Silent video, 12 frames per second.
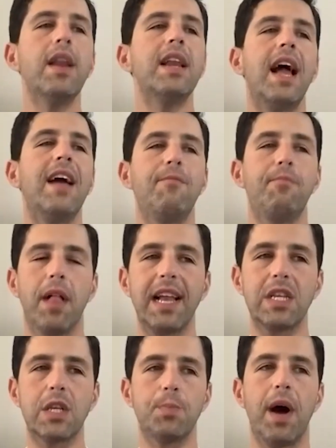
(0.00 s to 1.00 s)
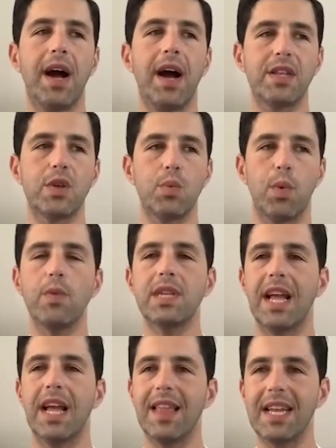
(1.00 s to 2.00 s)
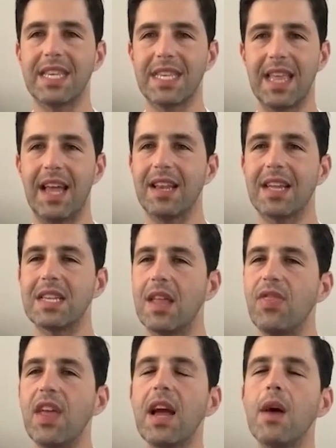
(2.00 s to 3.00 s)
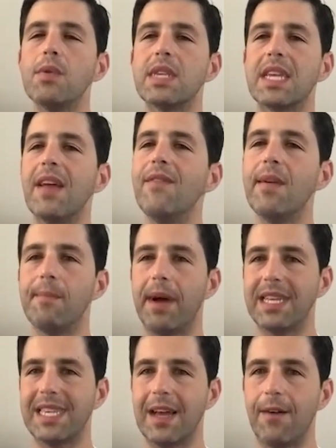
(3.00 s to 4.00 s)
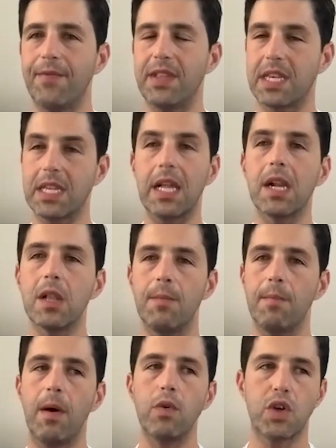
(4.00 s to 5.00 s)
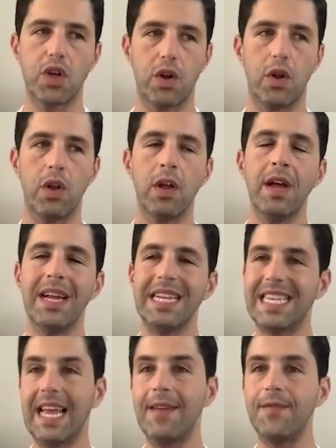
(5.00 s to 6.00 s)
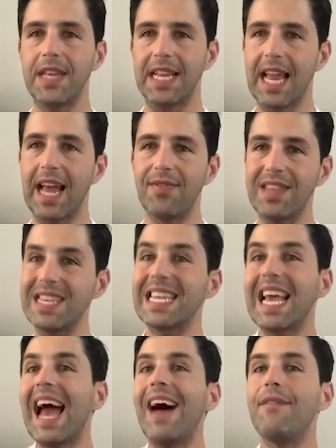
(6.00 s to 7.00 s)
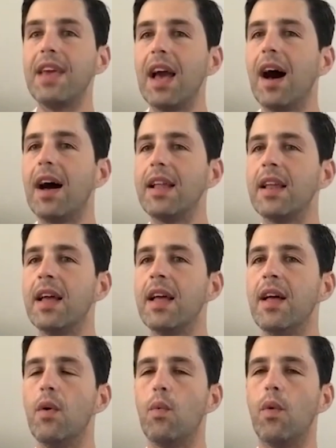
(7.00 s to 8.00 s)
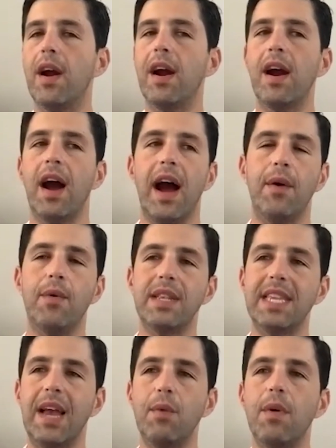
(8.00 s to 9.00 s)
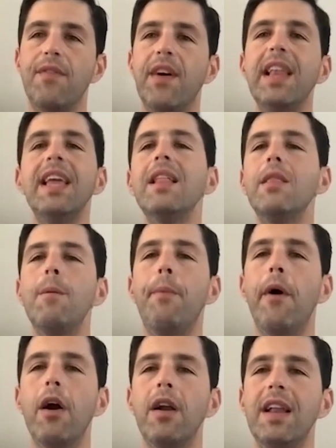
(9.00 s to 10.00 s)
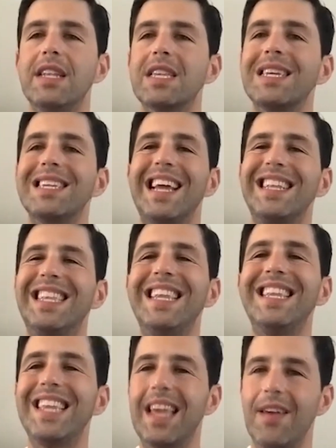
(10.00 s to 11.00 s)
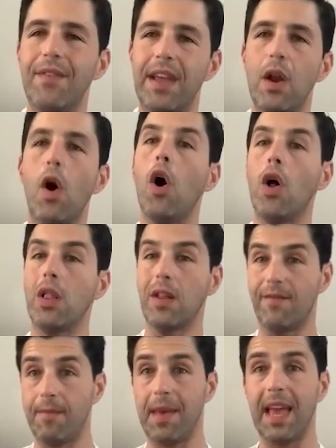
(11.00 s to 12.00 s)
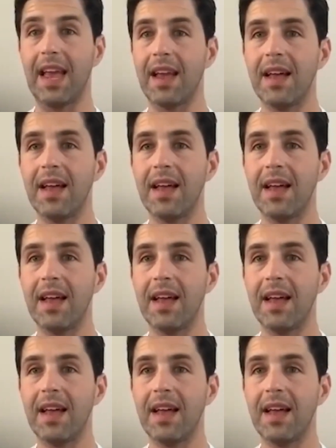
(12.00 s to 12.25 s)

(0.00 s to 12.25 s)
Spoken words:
did I have blind spots? Where was I less than? Cause I think I was giving myself this little emotional safety net, this caveat, where I would say, well, if I didn't get the part, it's because I didn't give it all of me.